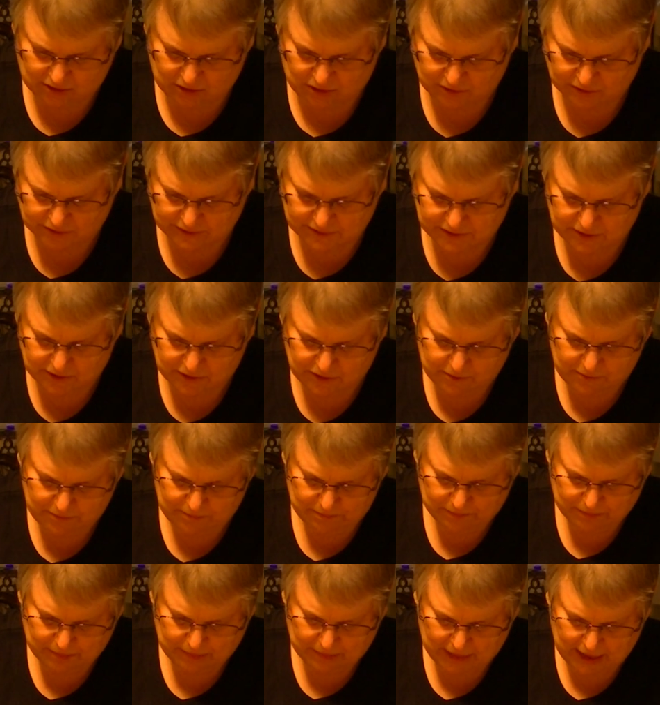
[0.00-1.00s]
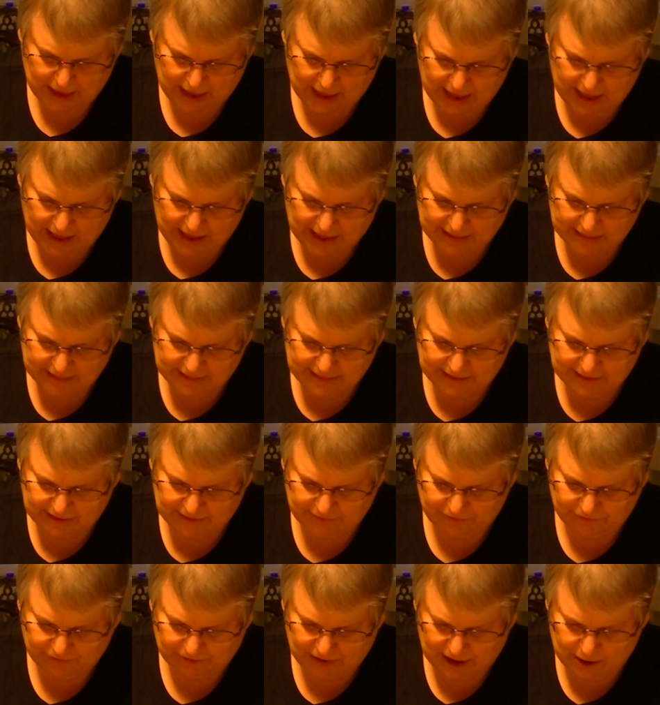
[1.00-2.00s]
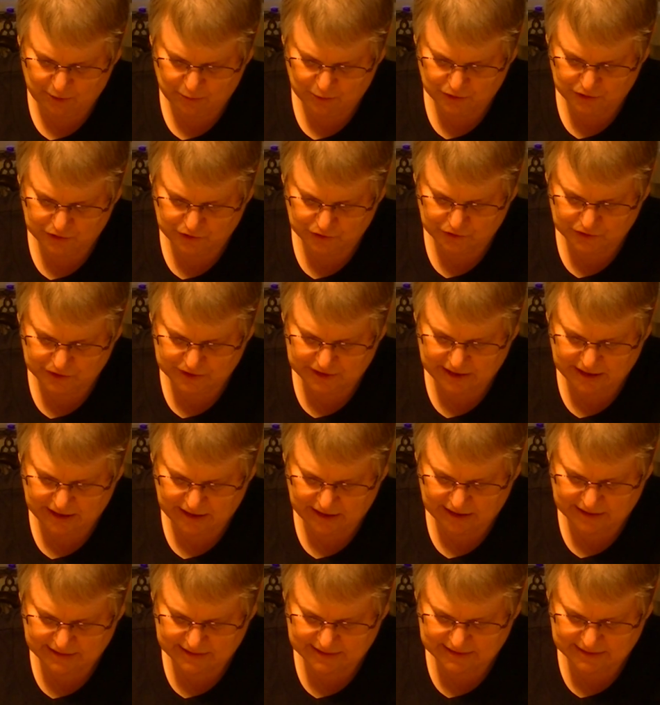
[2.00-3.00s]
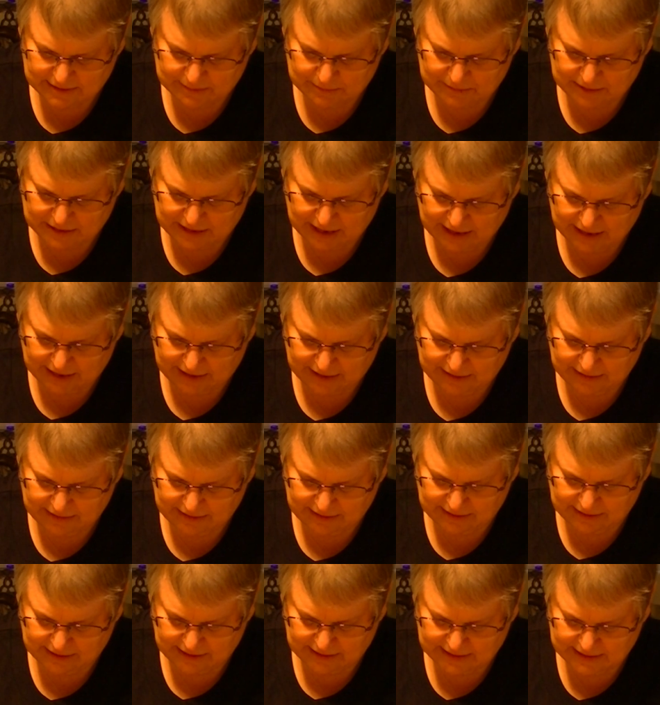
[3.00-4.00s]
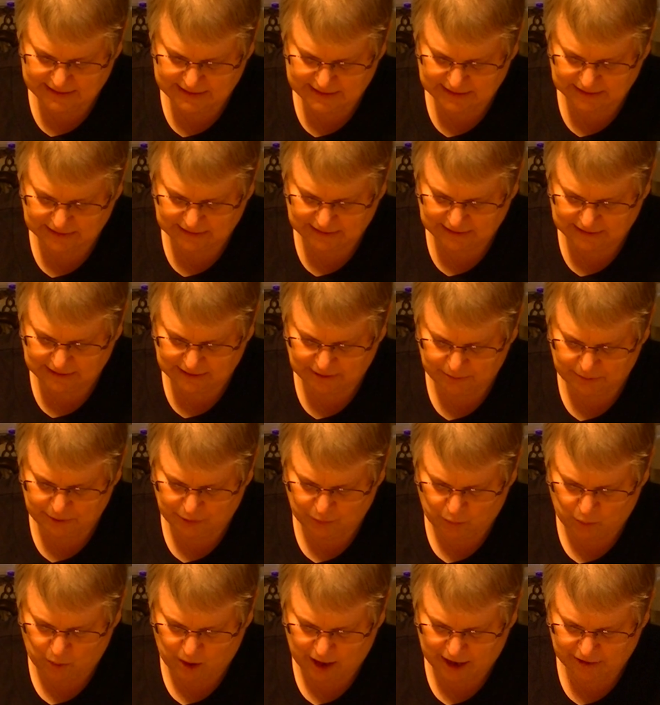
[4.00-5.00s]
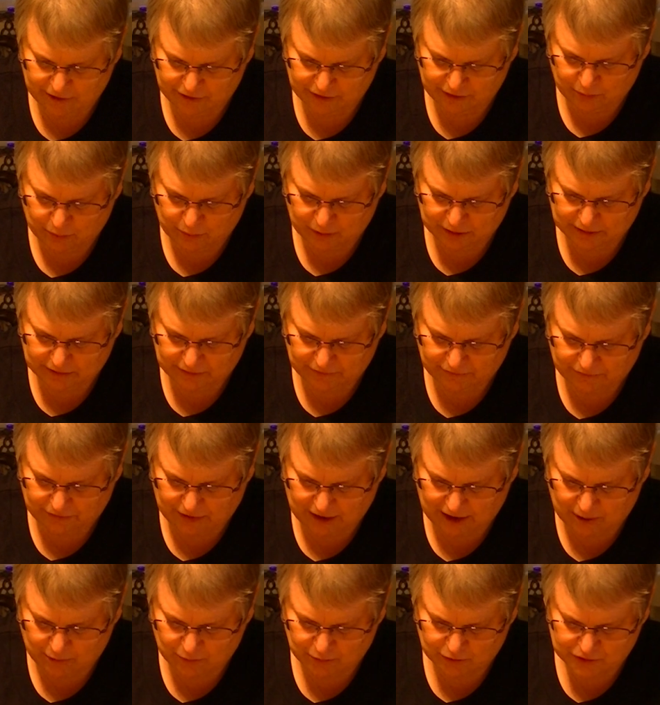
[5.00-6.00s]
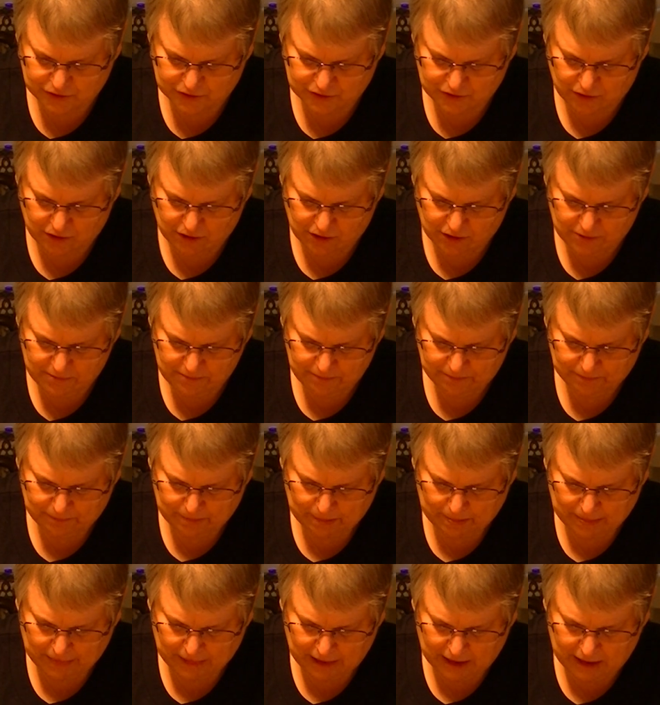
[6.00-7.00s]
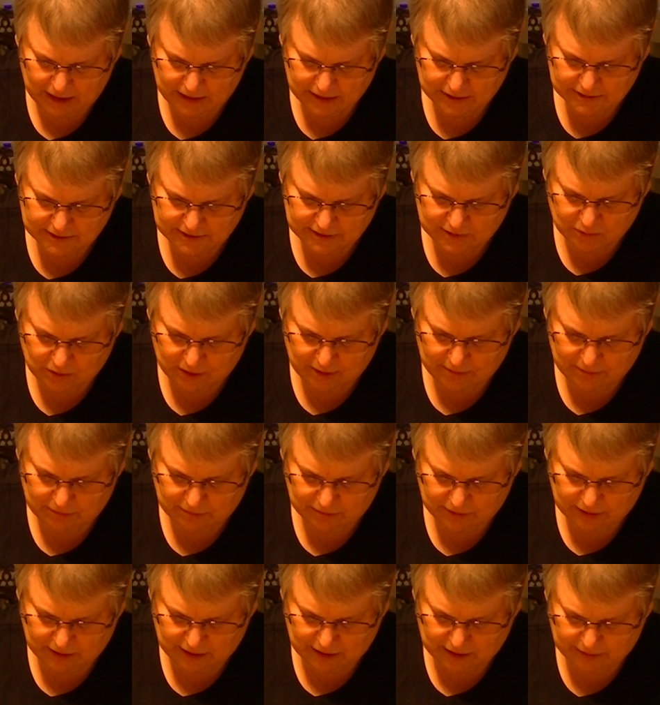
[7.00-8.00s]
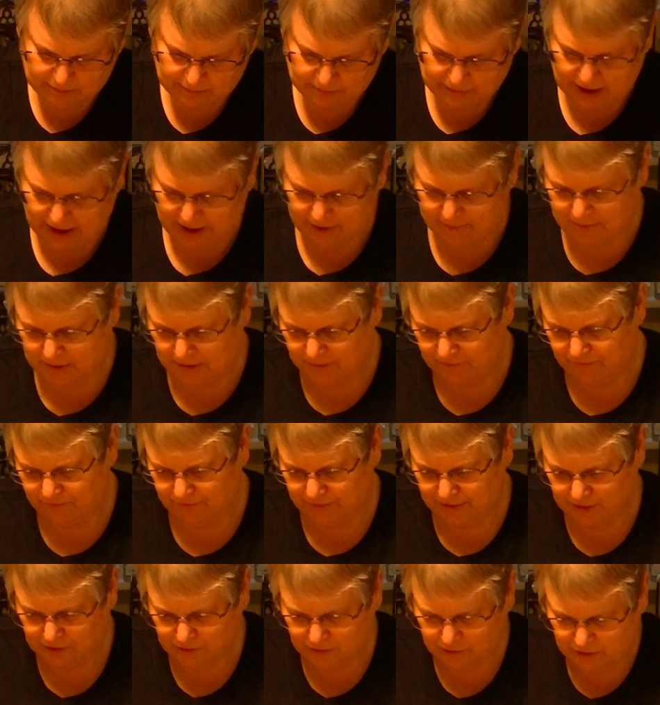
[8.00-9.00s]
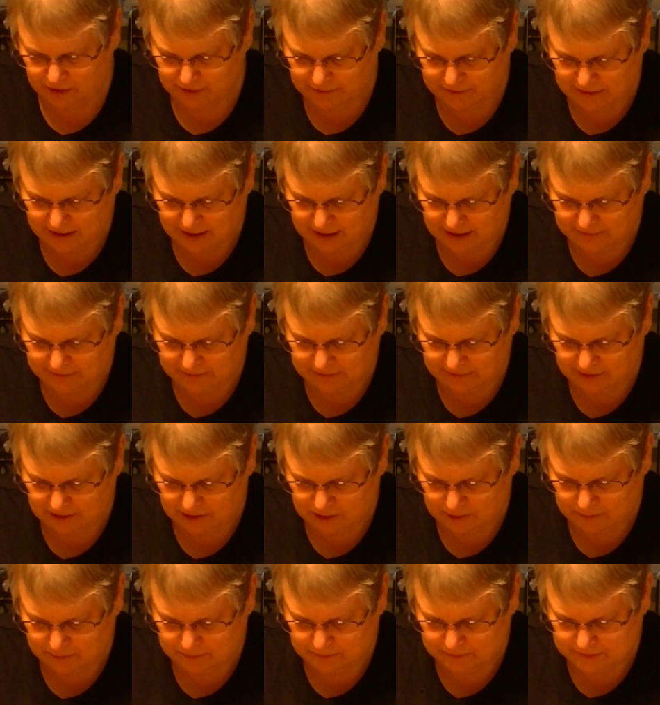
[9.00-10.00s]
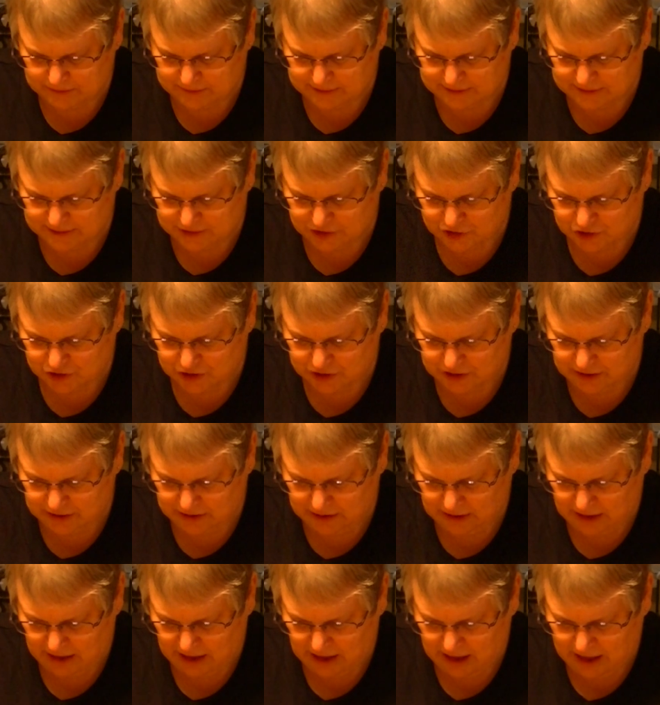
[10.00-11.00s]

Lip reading: also. The flowers are set on some netting. The netting's a little bit wider than what the flowers are, so I have my finger on that to help position.